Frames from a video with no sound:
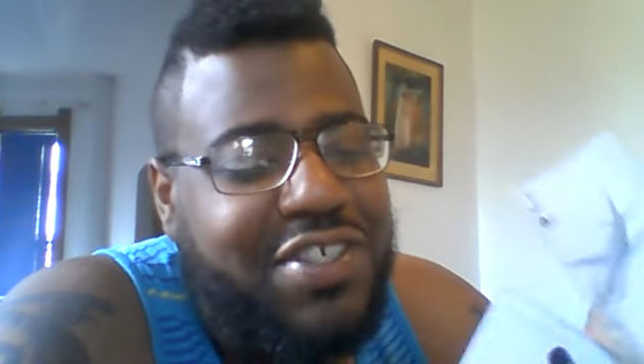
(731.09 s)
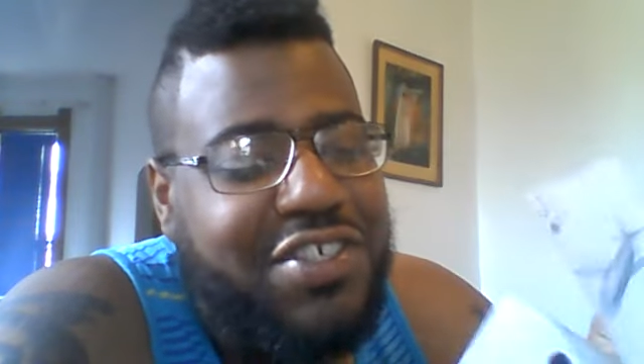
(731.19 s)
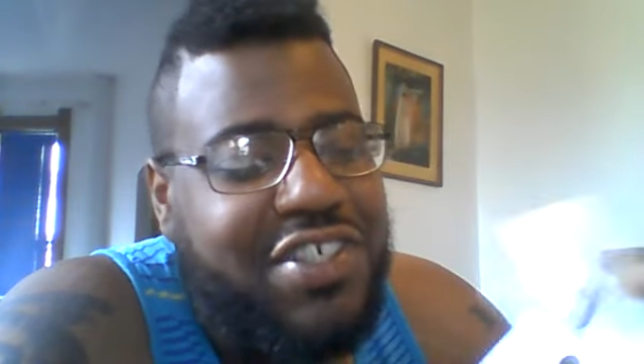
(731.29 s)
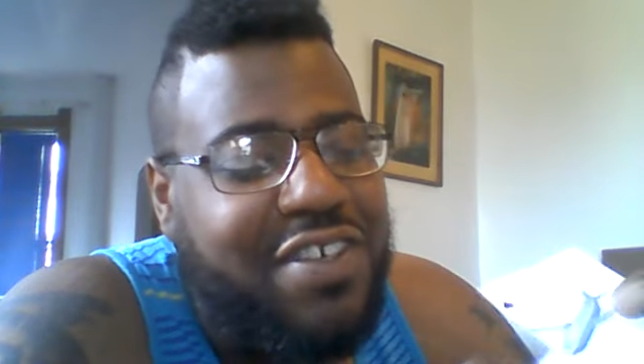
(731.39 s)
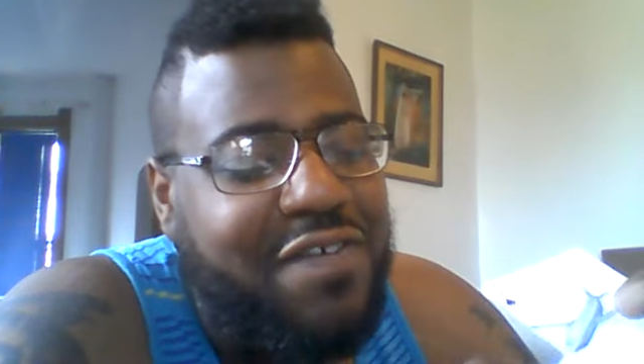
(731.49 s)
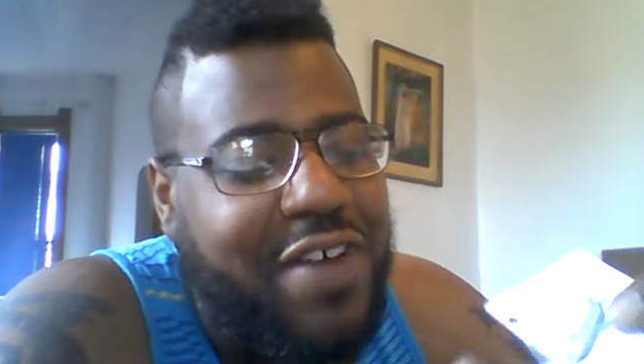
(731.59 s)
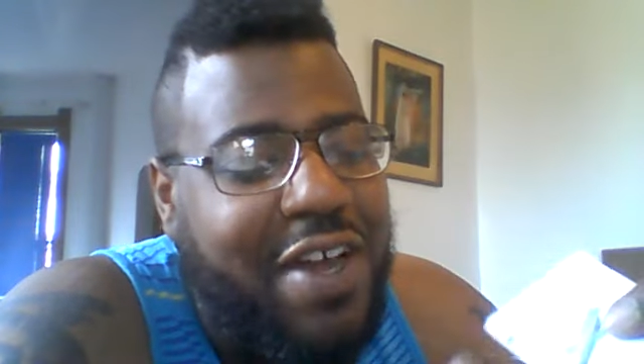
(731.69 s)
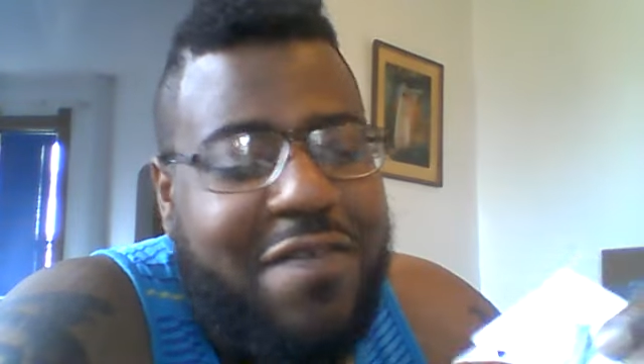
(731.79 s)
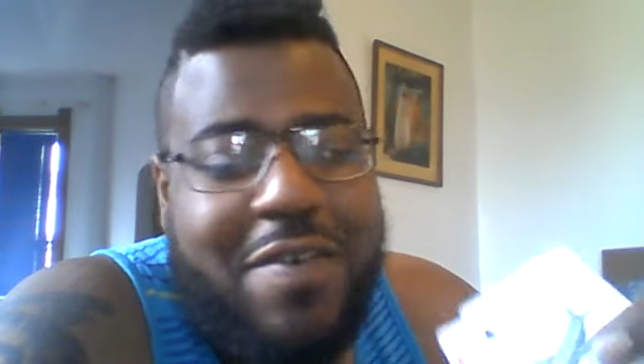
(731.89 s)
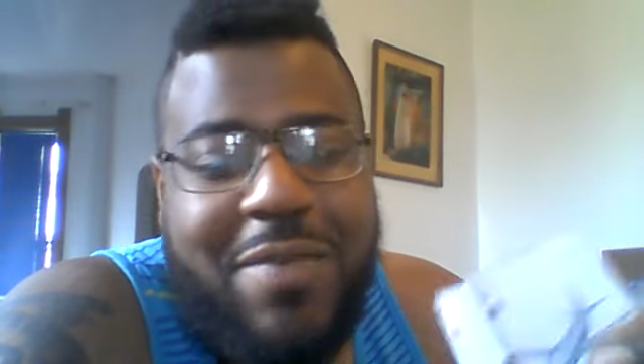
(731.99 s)
energy the
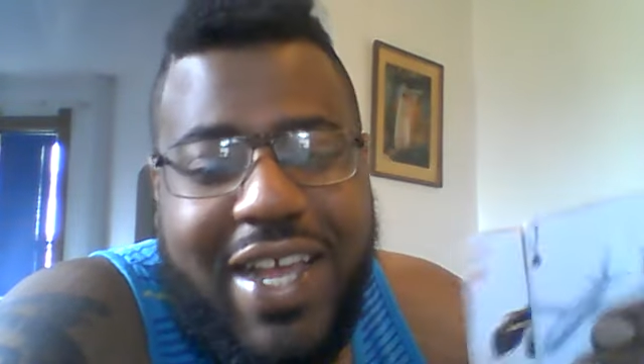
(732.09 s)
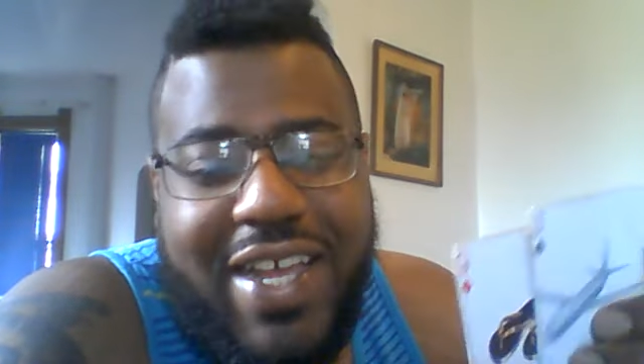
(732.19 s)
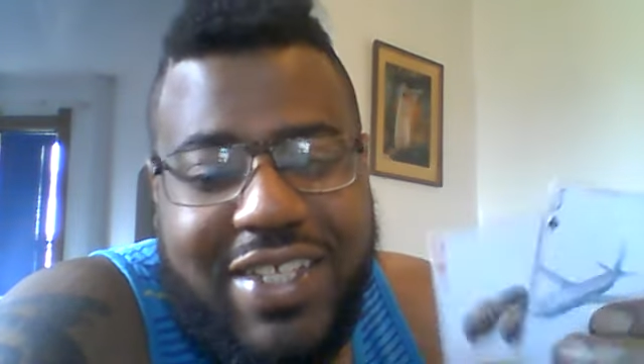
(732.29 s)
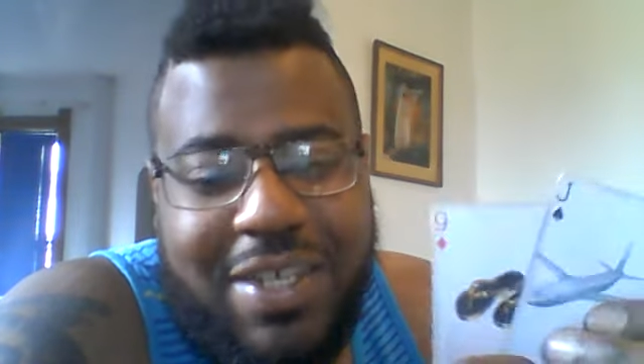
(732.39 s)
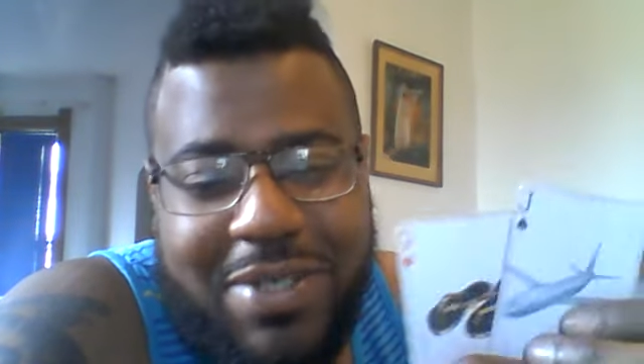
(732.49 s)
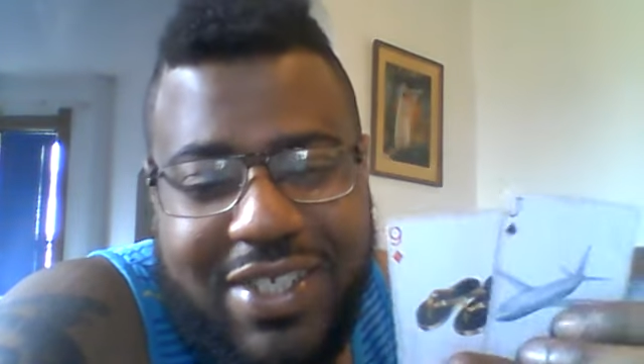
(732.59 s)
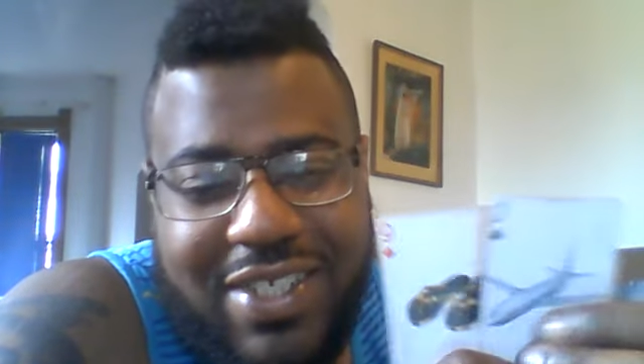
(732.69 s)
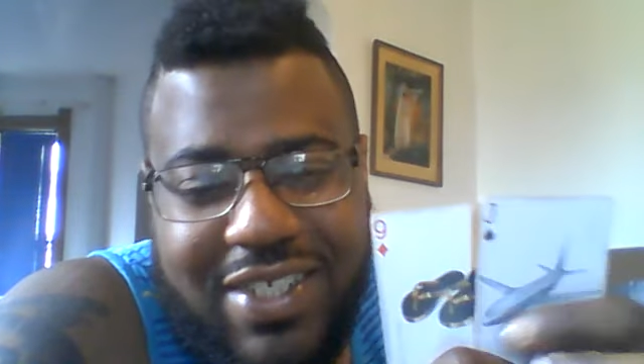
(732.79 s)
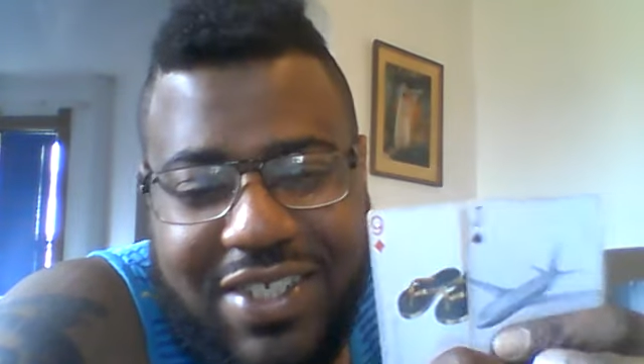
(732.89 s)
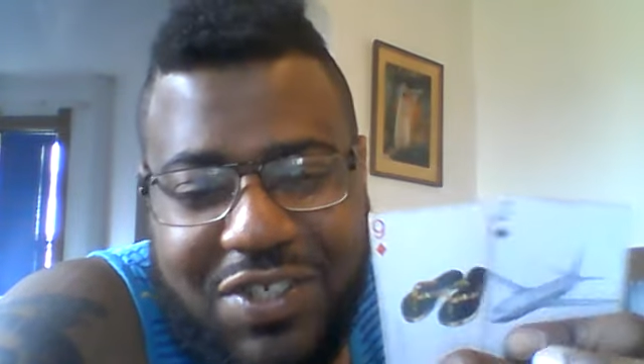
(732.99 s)
Divine Feminine has coming into
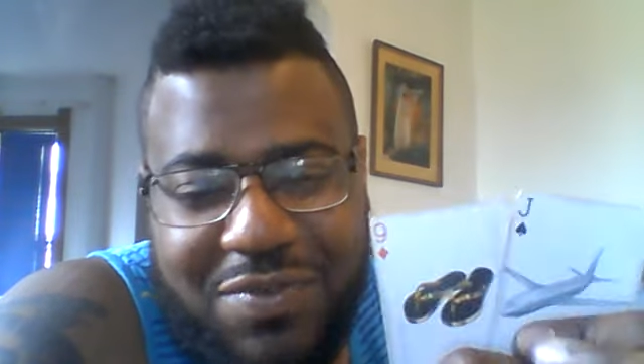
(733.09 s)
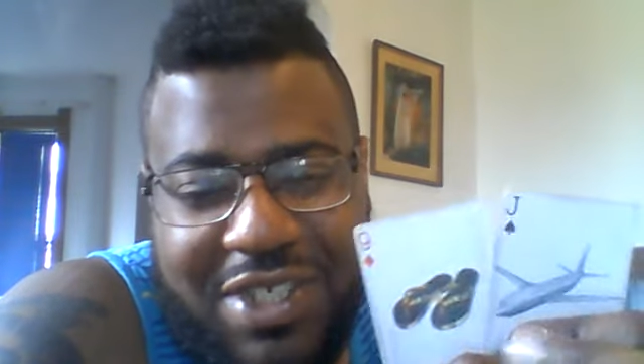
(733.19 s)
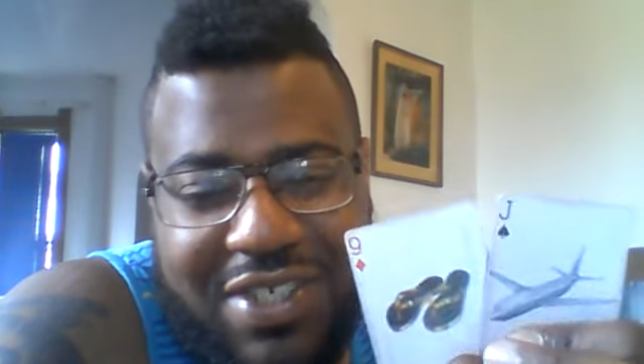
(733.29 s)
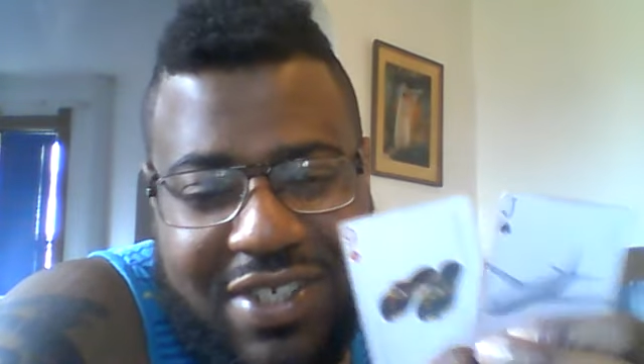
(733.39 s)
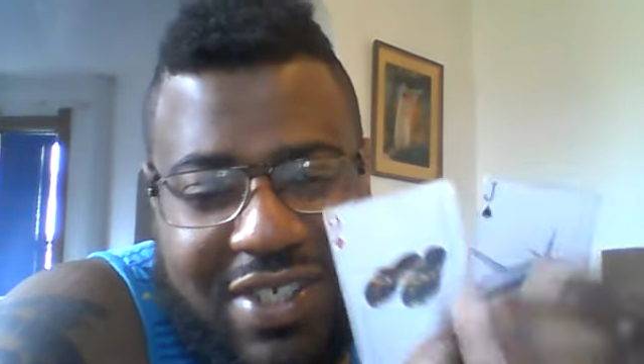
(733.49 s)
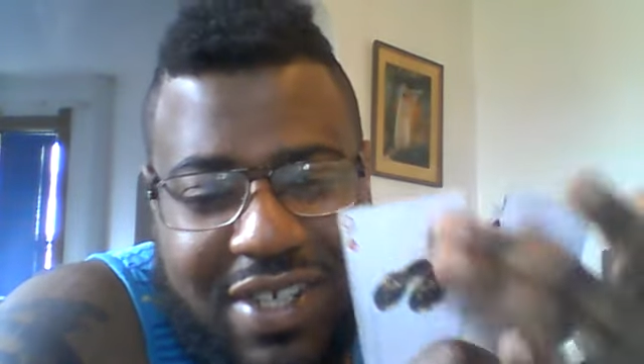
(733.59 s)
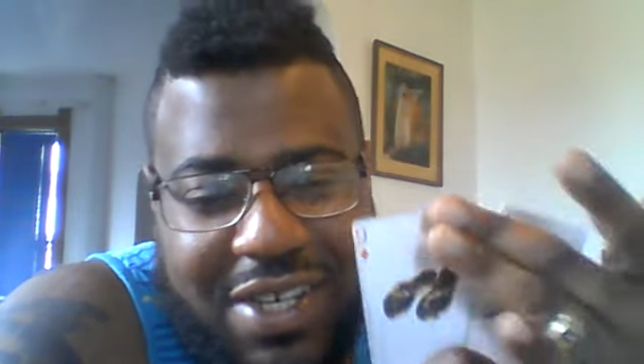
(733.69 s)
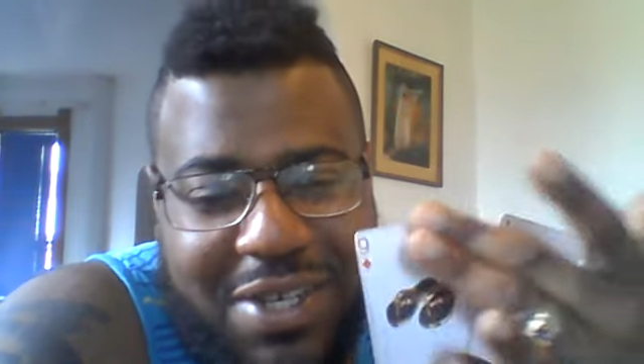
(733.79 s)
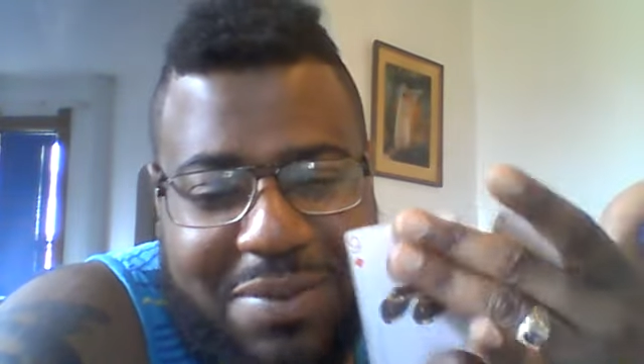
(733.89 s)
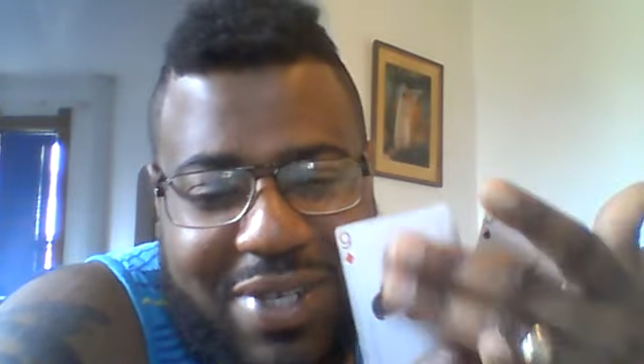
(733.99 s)
the situation,
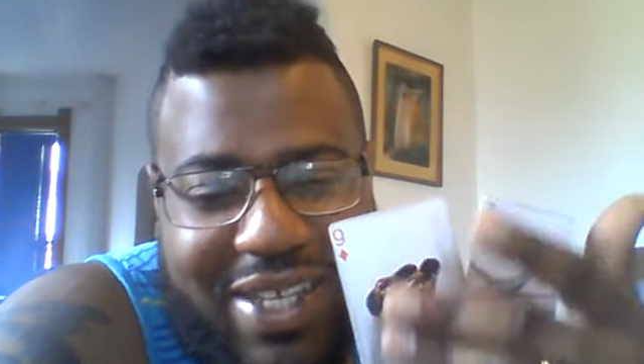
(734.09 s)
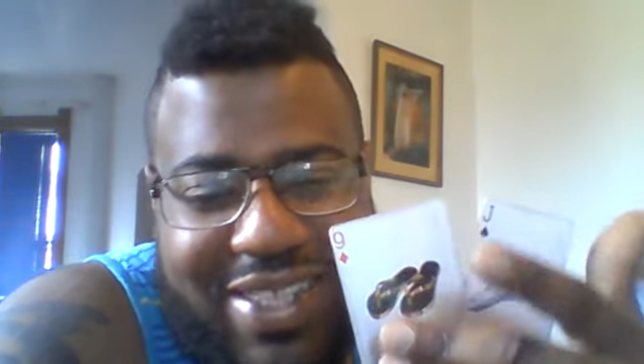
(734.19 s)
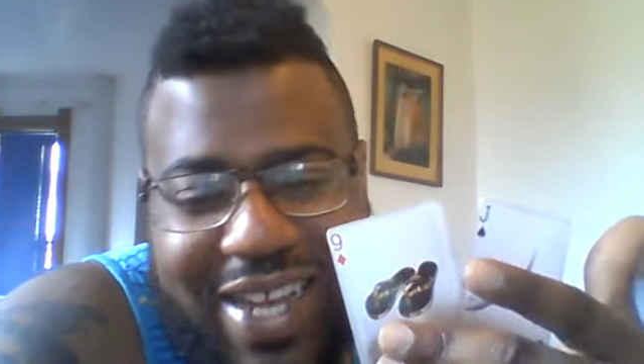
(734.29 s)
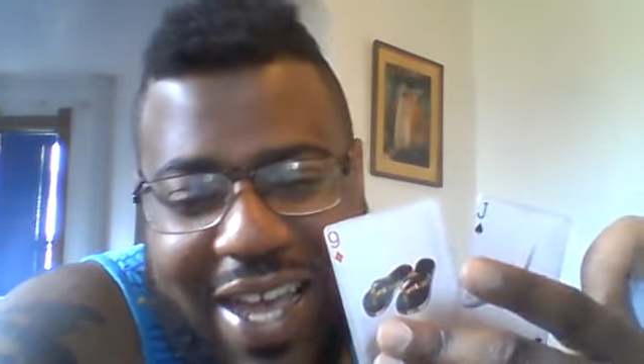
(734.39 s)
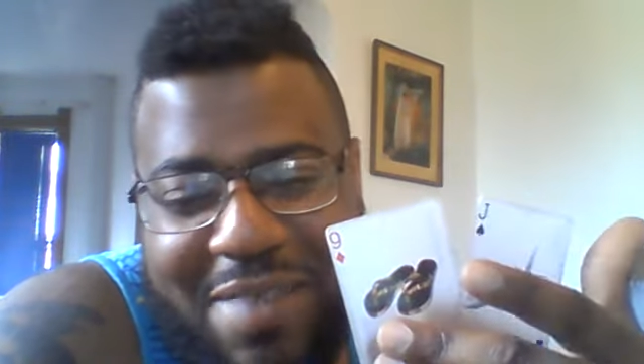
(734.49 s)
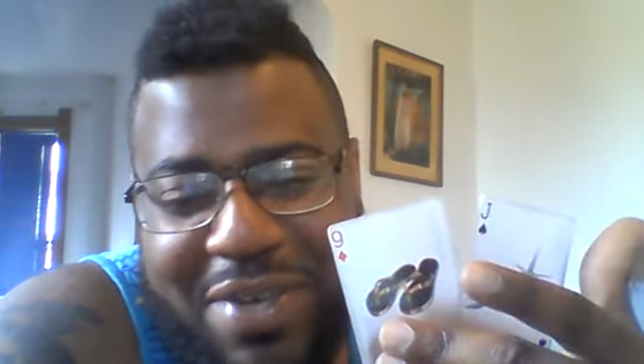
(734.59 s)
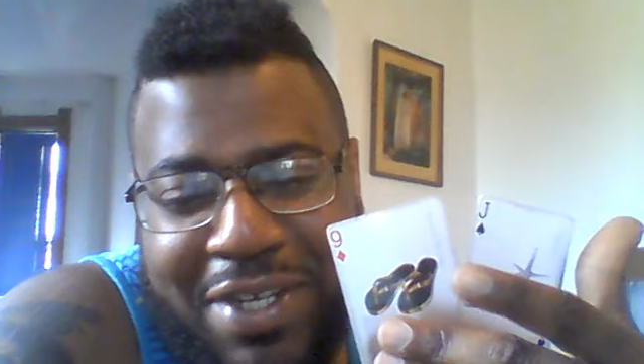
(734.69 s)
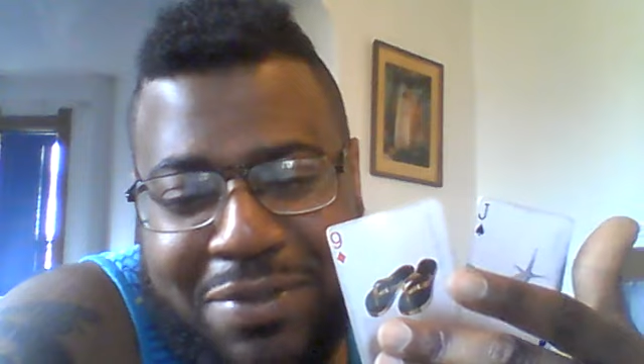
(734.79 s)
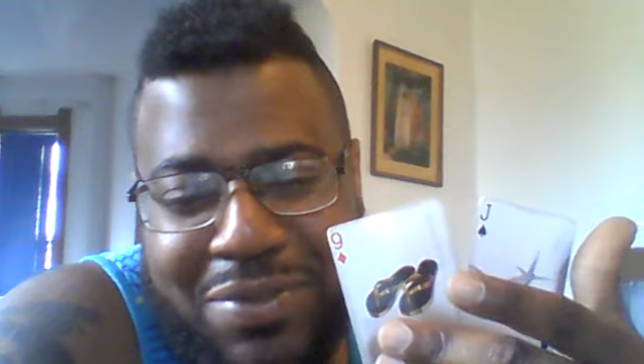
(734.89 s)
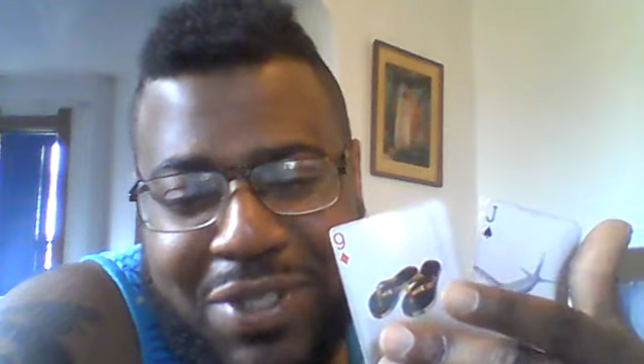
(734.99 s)
you got the Nine of
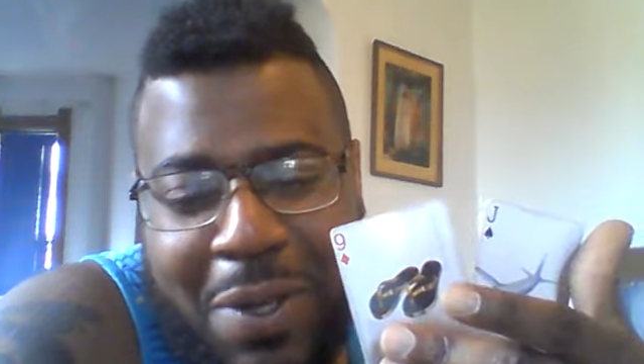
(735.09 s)
Pentacles.